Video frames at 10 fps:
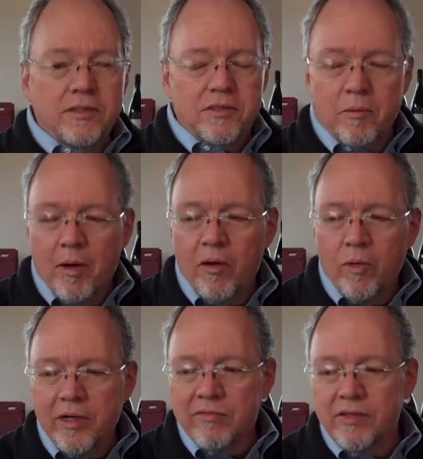to my
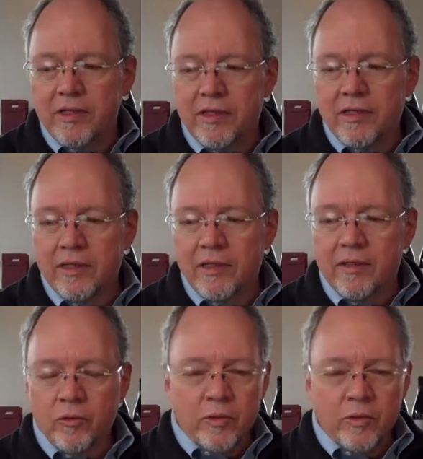way of thinking, and the